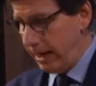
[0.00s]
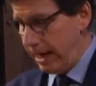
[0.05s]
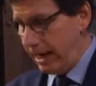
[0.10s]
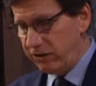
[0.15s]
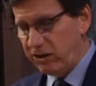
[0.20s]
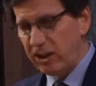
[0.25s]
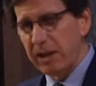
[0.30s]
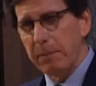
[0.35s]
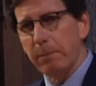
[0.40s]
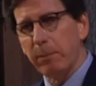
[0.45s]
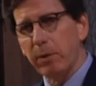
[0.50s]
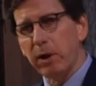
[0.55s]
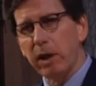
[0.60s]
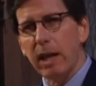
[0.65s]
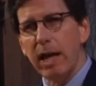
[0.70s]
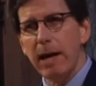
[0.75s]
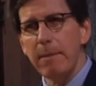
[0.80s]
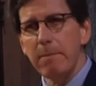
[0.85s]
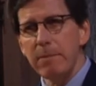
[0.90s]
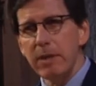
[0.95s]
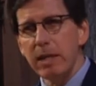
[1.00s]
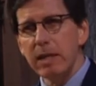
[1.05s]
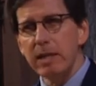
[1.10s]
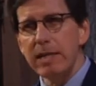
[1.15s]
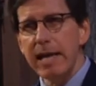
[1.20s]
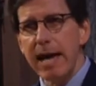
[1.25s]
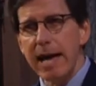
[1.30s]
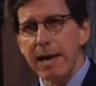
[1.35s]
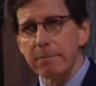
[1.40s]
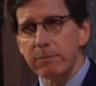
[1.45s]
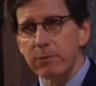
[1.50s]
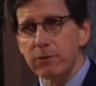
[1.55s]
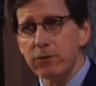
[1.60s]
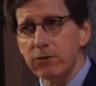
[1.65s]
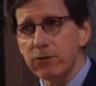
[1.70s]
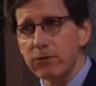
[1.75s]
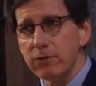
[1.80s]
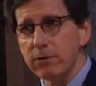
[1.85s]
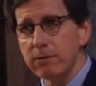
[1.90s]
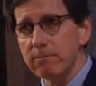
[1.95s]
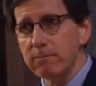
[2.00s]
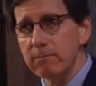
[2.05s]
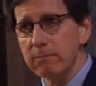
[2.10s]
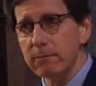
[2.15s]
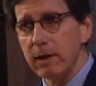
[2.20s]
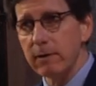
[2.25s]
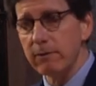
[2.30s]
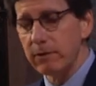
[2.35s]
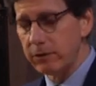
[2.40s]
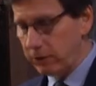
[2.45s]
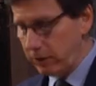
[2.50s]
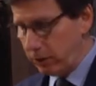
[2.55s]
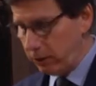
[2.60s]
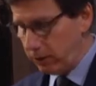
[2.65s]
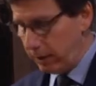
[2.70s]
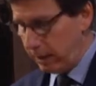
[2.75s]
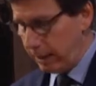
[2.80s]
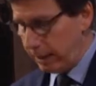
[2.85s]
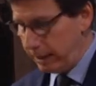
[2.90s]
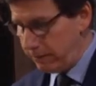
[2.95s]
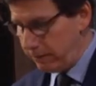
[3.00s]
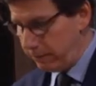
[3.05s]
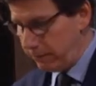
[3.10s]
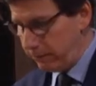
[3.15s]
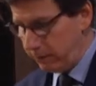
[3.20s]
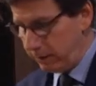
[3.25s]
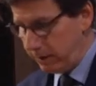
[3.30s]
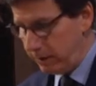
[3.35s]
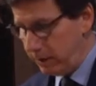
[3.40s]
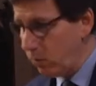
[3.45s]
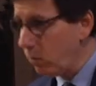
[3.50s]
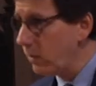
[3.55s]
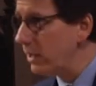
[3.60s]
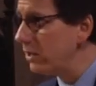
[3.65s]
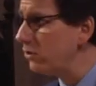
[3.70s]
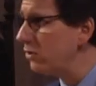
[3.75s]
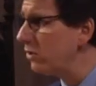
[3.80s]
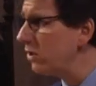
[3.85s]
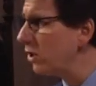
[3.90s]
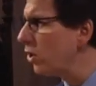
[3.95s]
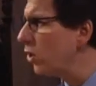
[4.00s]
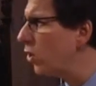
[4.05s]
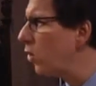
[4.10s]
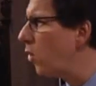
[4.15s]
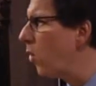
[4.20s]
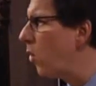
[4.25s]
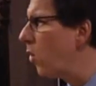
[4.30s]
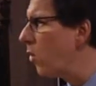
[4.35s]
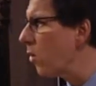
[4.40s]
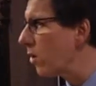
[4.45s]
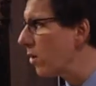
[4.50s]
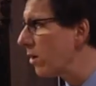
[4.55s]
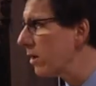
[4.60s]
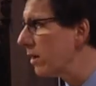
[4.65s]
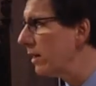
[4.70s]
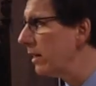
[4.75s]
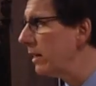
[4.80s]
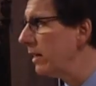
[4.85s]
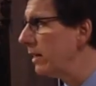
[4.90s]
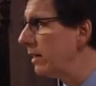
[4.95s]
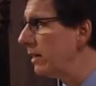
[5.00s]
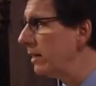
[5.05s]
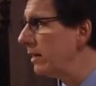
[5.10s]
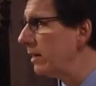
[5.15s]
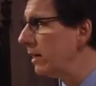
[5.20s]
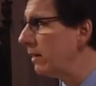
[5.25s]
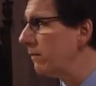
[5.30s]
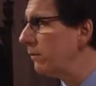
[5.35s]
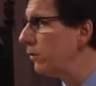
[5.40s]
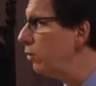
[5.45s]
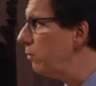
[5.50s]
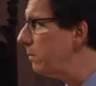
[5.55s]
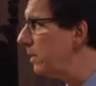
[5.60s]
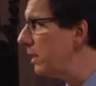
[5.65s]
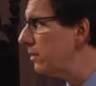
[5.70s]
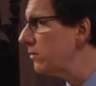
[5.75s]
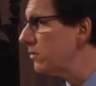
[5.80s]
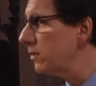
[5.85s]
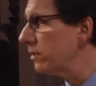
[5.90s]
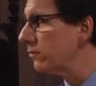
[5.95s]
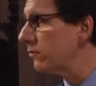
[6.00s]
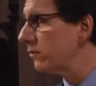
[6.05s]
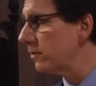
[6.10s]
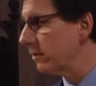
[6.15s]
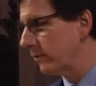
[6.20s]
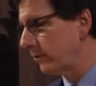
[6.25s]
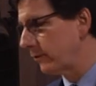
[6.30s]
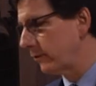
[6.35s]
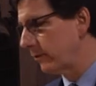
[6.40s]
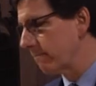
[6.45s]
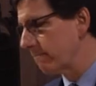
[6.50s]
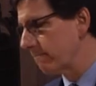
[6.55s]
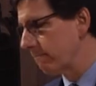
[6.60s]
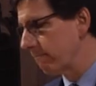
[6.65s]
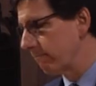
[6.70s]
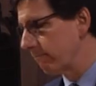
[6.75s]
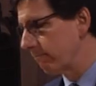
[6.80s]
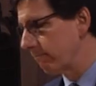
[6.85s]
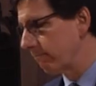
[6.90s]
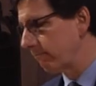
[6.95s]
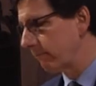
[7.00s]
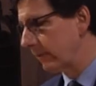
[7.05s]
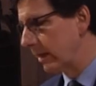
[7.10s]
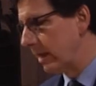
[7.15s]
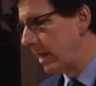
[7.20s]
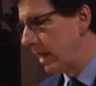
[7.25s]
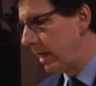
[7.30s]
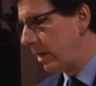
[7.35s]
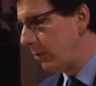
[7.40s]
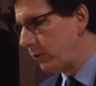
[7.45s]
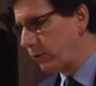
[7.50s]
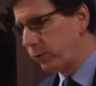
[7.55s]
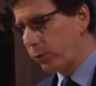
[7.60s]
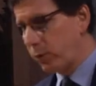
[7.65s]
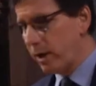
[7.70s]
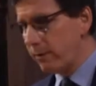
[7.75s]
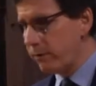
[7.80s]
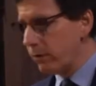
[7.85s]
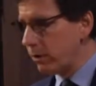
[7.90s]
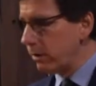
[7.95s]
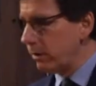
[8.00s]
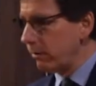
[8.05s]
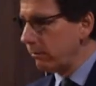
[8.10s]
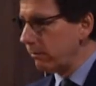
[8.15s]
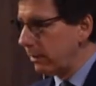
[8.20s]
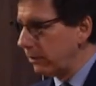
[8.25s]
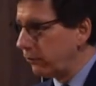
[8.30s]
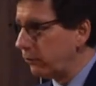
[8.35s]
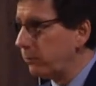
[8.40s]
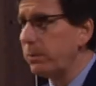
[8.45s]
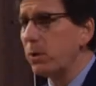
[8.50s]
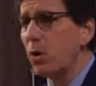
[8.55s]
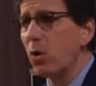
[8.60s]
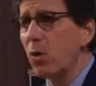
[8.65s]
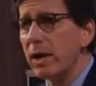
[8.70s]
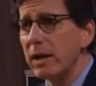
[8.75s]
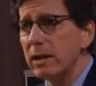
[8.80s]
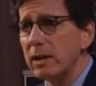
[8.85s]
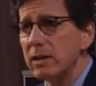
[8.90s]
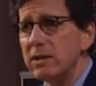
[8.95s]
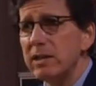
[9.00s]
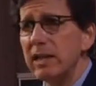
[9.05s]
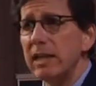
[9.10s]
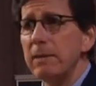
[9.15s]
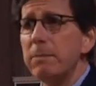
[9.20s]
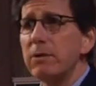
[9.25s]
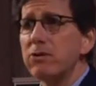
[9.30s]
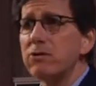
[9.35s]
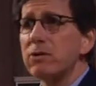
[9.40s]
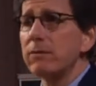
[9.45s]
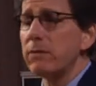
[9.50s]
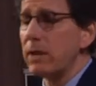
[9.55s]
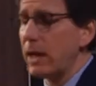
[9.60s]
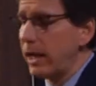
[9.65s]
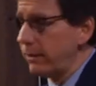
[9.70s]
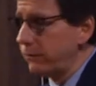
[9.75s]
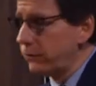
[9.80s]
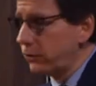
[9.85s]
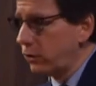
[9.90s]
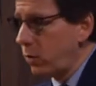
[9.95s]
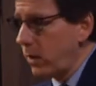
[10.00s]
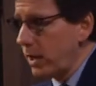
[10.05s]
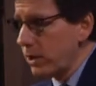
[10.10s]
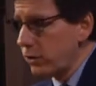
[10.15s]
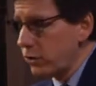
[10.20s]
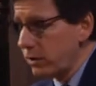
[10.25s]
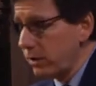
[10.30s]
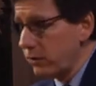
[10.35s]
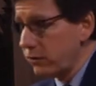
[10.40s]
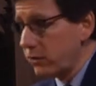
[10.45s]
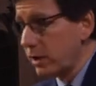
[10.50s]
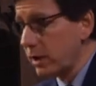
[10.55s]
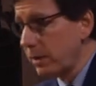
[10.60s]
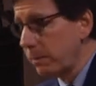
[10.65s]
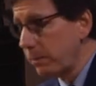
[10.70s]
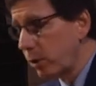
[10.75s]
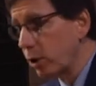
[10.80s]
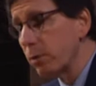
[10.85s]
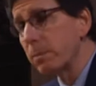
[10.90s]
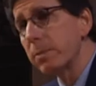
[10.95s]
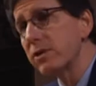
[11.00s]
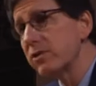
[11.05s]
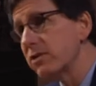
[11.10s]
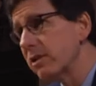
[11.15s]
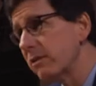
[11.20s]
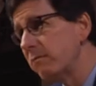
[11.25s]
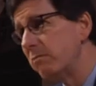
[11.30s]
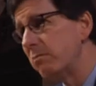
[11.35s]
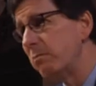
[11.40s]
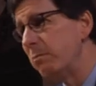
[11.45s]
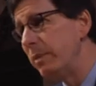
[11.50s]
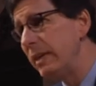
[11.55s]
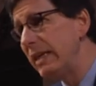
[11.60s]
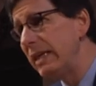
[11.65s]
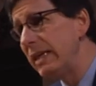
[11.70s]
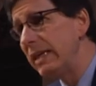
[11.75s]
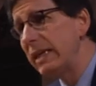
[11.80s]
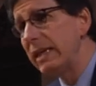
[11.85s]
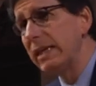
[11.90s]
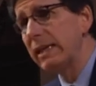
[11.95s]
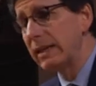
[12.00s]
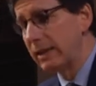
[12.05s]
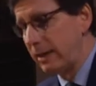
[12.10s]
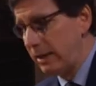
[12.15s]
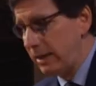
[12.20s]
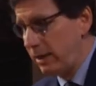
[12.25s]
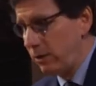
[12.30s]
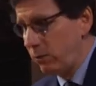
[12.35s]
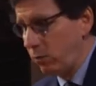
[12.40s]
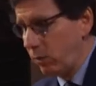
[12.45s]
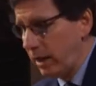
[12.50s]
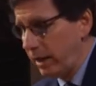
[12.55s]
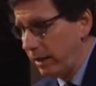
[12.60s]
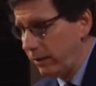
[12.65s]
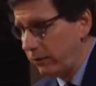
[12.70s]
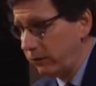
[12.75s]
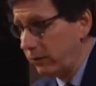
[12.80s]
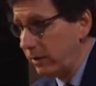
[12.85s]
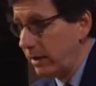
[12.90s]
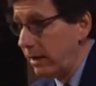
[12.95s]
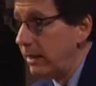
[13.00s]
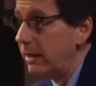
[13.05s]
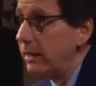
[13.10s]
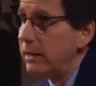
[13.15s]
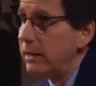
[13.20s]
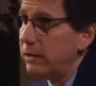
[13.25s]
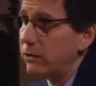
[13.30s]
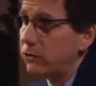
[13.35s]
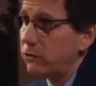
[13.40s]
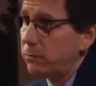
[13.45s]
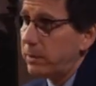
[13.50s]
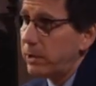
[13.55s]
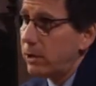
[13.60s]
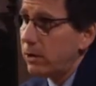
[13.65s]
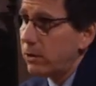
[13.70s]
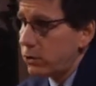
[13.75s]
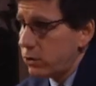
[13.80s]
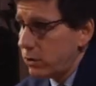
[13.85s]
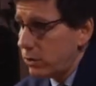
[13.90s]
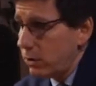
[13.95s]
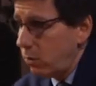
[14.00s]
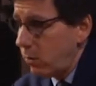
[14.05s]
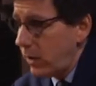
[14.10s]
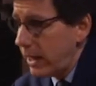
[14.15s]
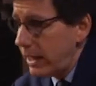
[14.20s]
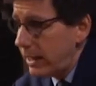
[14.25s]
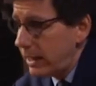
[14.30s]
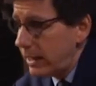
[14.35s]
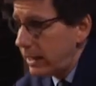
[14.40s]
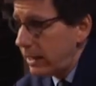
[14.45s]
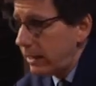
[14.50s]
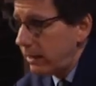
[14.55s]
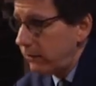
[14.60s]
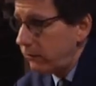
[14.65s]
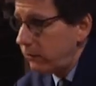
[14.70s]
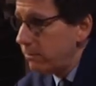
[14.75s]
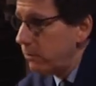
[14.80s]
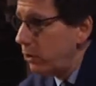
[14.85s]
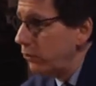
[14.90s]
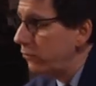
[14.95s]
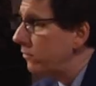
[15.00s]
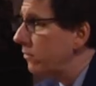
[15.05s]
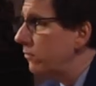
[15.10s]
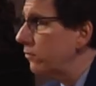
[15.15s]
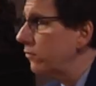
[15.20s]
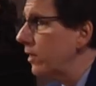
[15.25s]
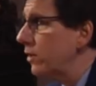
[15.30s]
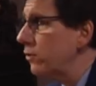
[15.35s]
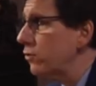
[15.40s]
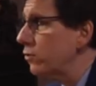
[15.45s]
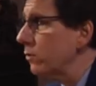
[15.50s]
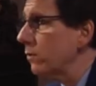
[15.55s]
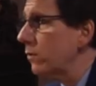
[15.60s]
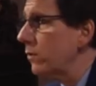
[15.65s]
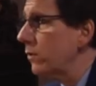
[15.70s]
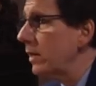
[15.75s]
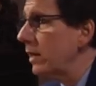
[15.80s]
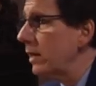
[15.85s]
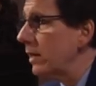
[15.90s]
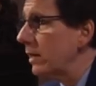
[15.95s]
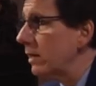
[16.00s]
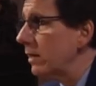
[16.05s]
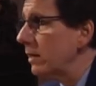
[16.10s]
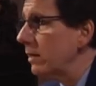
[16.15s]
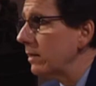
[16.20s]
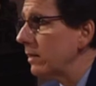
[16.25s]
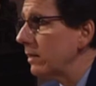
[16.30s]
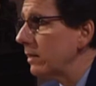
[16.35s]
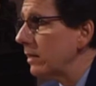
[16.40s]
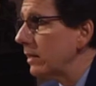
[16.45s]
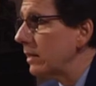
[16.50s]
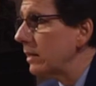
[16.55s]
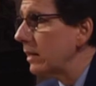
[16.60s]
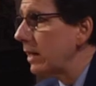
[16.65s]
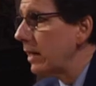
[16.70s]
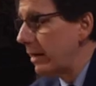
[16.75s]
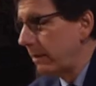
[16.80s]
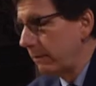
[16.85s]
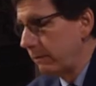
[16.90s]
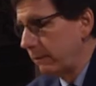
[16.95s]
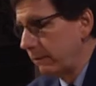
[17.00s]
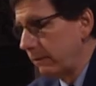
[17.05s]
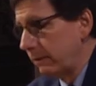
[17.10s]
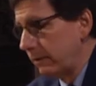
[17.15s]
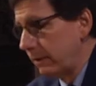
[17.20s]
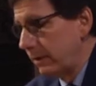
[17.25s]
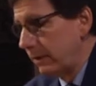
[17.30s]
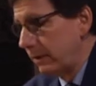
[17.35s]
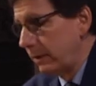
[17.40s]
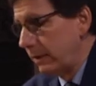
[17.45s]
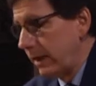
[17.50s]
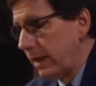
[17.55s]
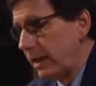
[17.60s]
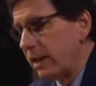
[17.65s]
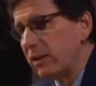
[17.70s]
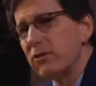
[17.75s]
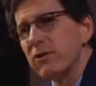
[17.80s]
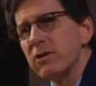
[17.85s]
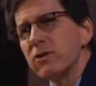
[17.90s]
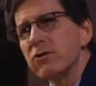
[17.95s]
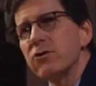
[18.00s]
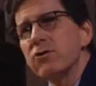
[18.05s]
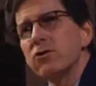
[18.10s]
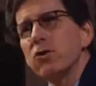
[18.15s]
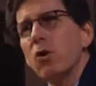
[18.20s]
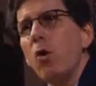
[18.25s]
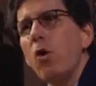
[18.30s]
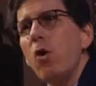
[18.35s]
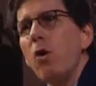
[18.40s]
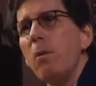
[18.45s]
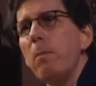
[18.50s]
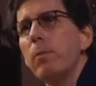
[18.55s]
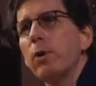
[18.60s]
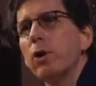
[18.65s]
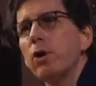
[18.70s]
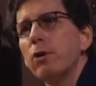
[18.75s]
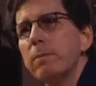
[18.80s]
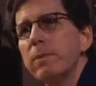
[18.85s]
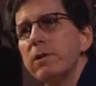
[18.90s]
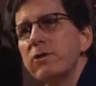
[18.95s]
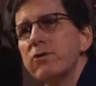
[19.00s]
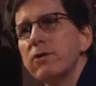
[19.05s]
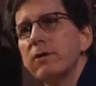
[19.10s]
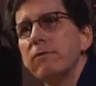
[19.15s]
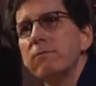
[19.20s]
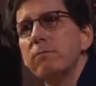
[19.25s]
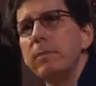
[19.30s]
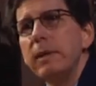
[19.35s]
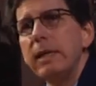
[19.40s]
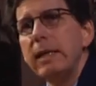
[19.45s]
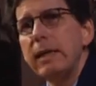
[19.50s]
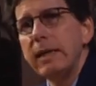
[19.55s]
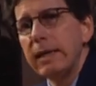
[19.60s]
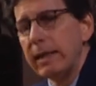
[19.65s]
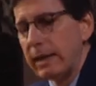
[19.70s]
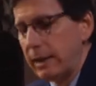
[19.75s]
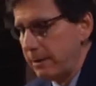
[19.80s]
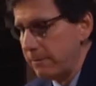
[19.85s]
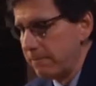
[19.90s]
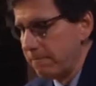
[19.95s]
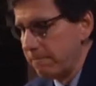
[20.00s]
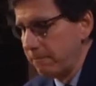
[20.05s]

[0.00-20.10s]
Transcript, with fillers: As he plumbed the depths of his inner life, he went to the core of human existence. He was forever exploring the deepest of life's questions on the purpose of being, he writes. Spiritual awakening is the most essential thing in life, and it's the sole purpose of being.